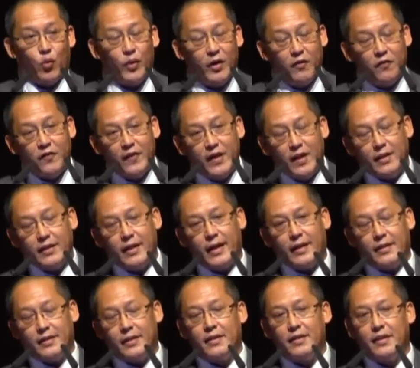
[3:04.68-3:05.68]
We feel
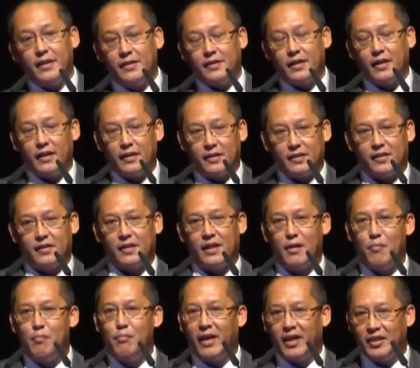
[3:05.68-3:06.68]
that this is
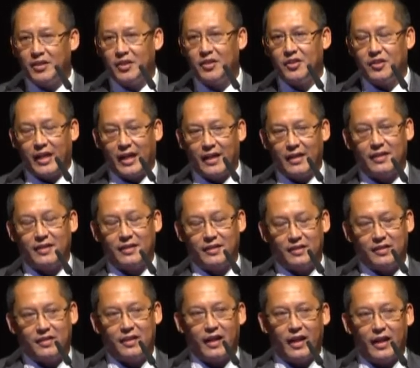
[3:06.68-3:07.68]
a major
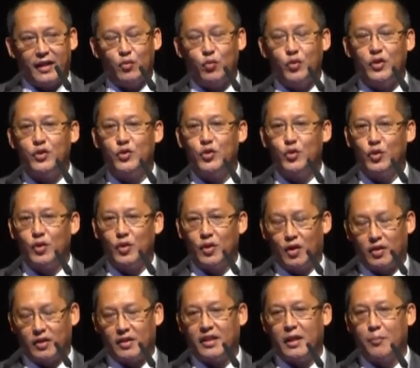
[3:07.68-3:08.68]
challenge and we should
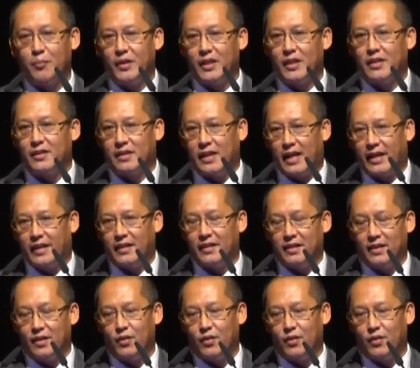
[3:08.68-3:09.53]
not keep it aside.